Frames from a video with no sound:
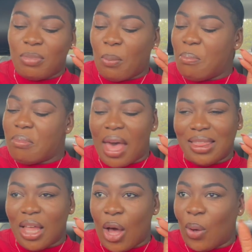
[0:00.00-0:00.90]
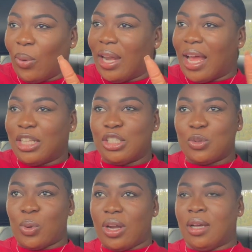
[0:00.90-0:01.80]
mellow and I just
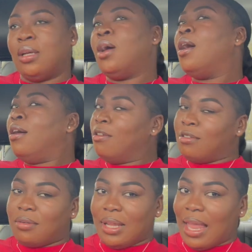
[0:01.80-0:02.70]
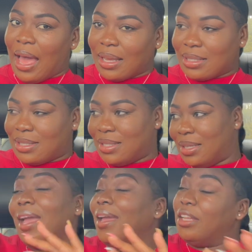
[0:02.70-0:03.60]
want to relax
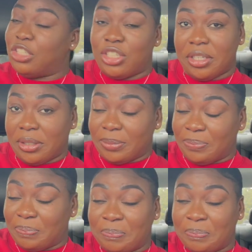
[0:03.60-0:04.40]
and chill.